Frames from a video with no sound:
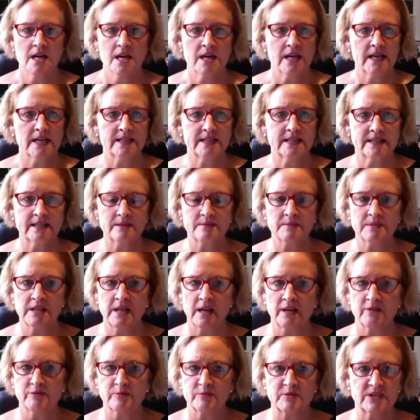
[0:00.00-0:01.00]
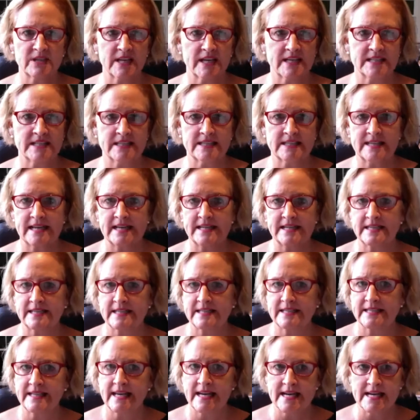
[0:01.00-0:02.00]
It seems like from state to state to
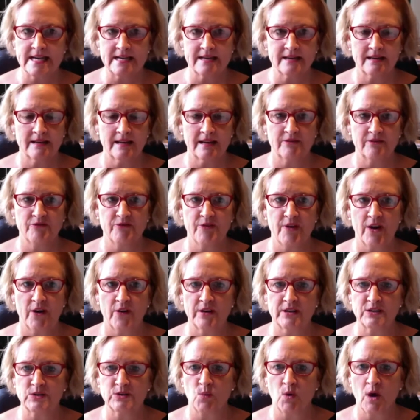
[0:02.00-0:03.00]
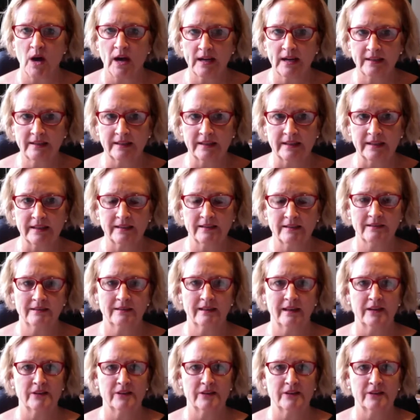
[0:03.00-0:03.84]
state, it varies widely. Like